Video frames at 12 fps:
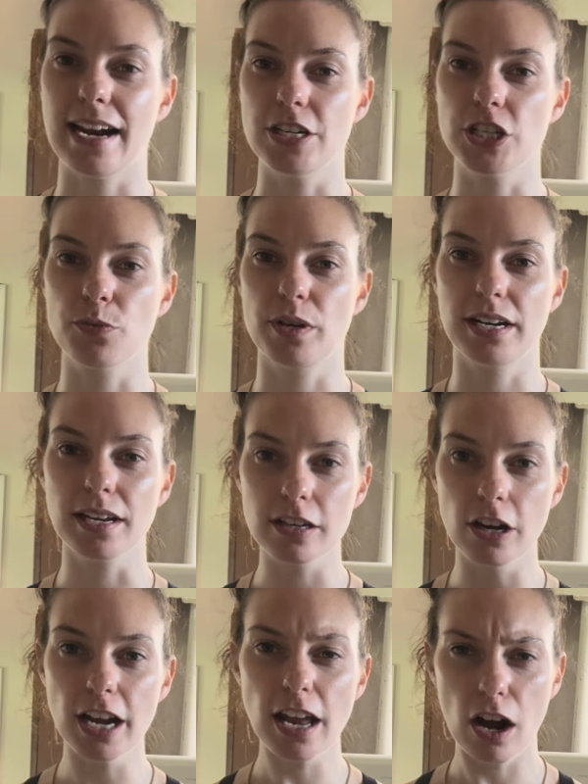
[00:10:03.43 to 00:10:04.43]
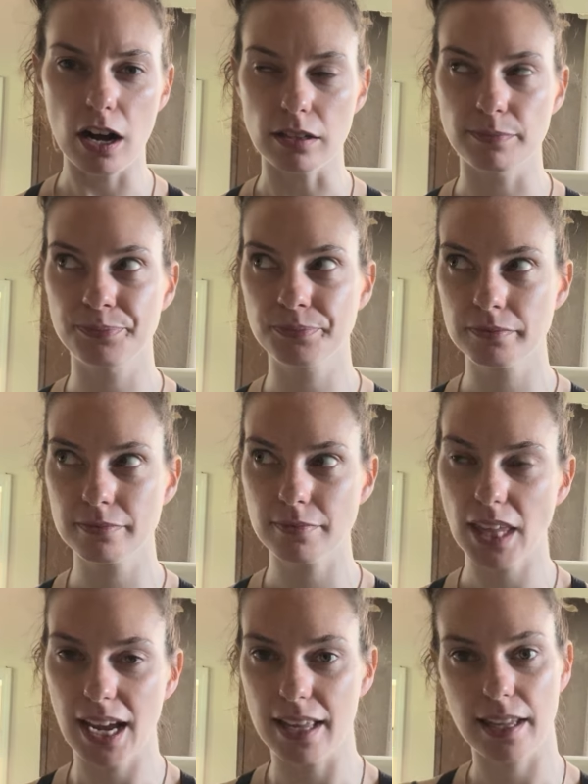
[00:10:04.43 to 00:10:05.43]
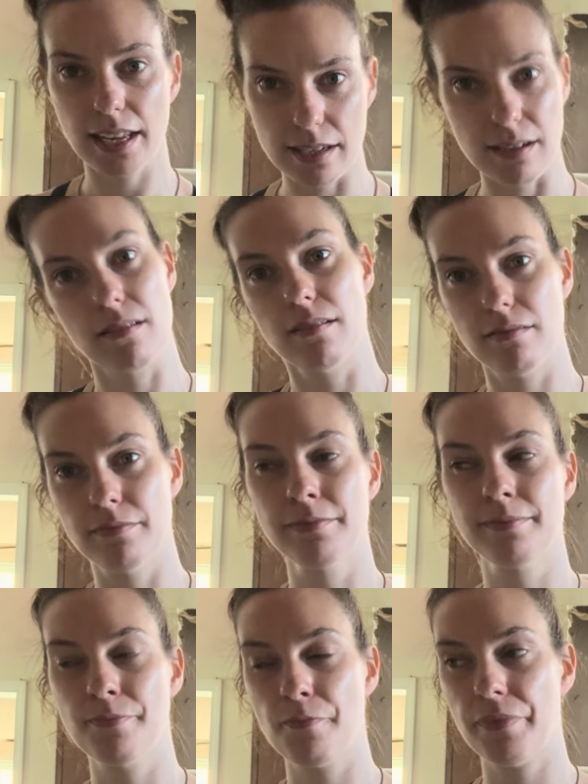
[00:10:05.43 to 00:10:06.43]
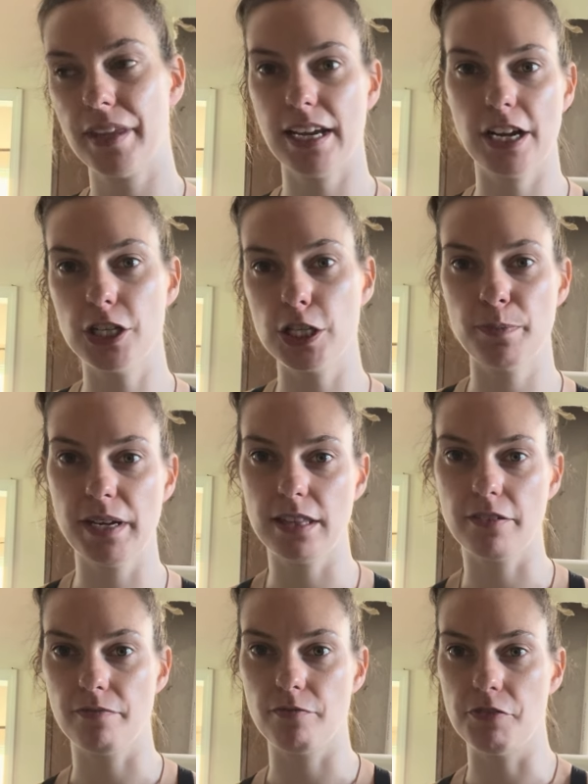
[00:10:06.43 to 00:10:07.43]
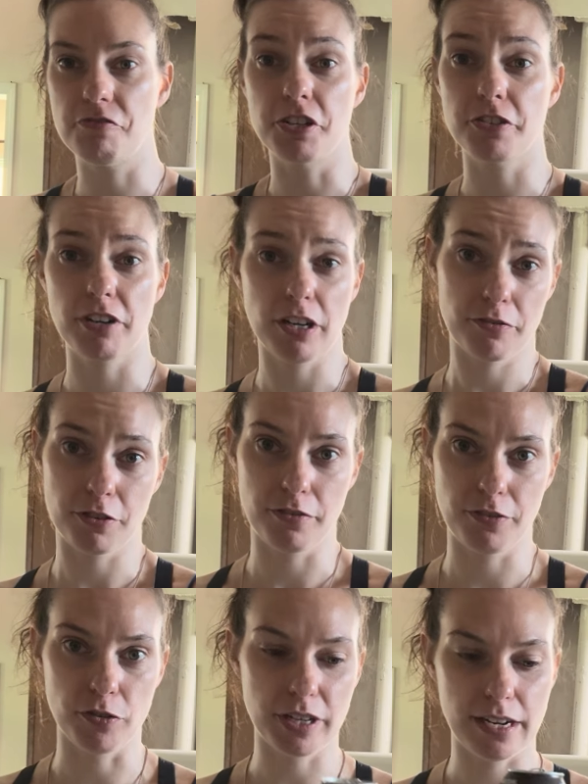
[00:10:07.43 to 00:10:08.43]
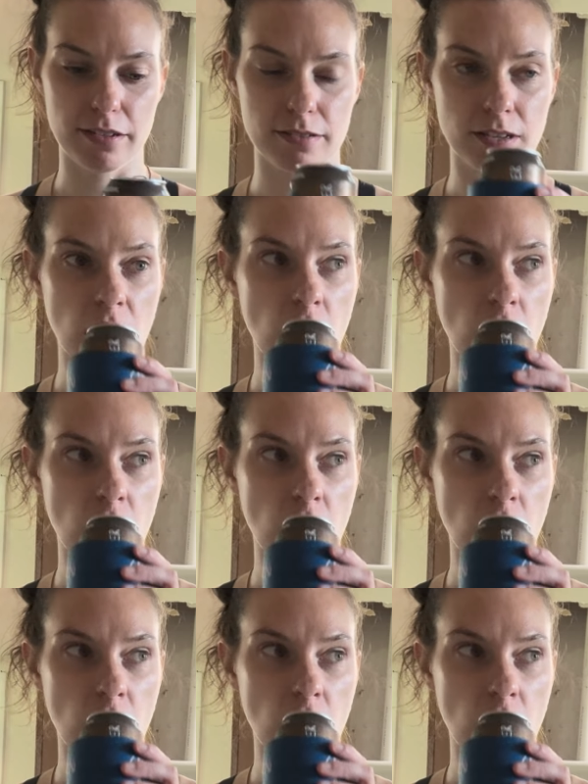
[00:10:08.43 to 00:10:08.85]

I just want to cook it all, and then it can just be in the refrigerator for a few days.